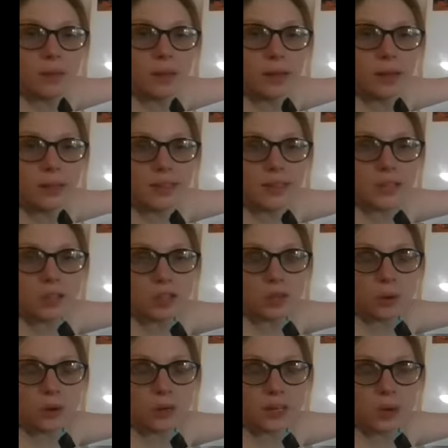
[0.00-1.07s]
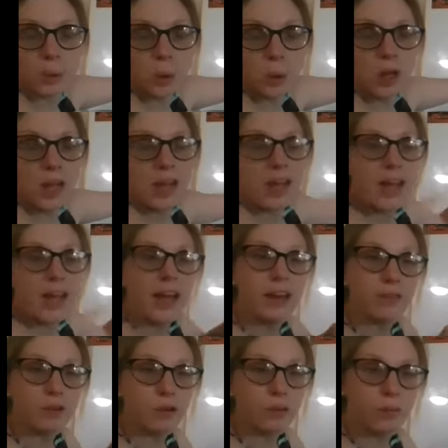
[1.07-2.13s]
and these 2 are equal. And
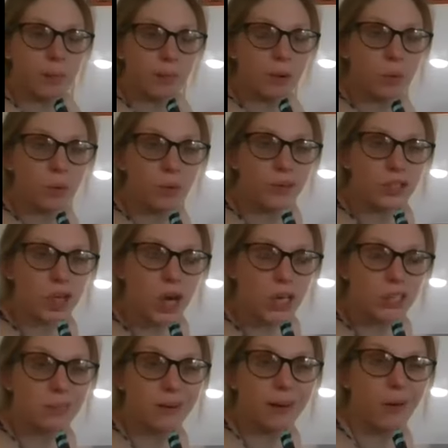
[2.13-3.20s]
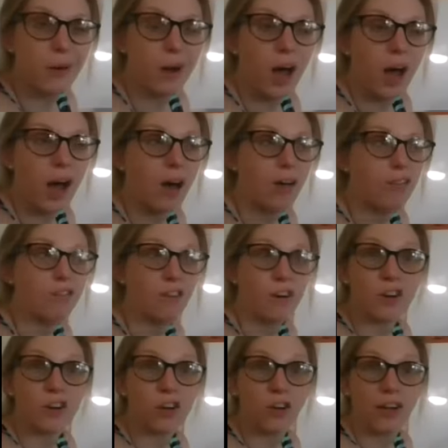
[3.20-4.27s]
if you remember when we talked about
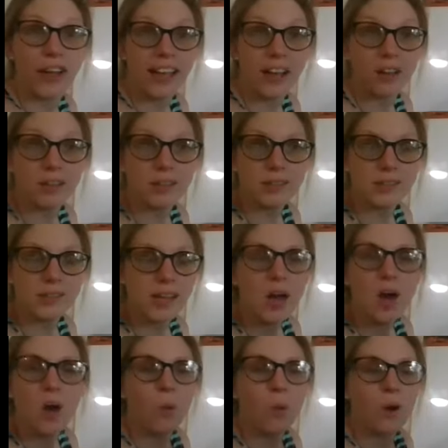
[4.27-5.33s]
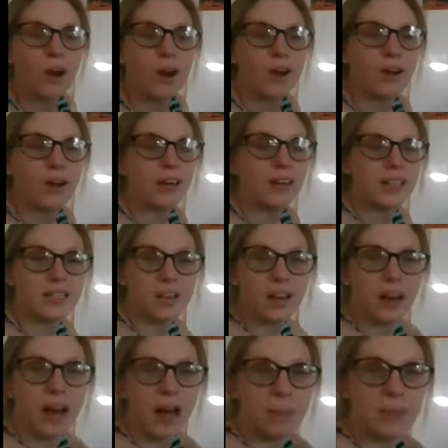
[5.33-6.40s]
vertical angles, where it's on
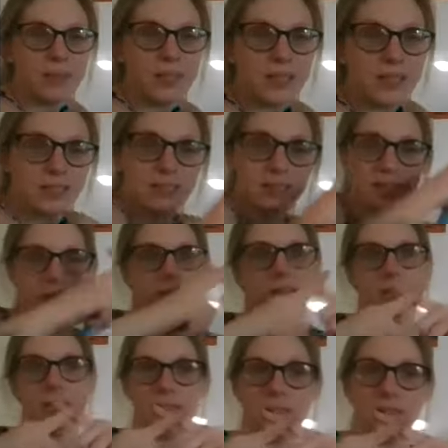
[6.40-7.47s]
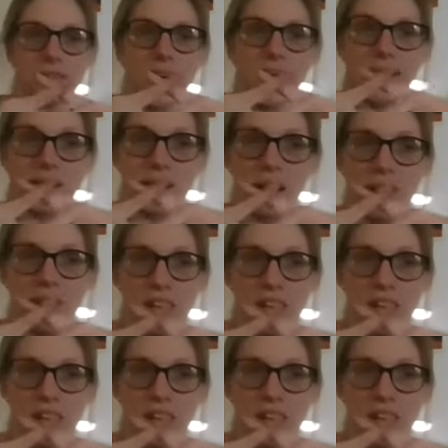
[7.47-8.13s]
opposite sides of an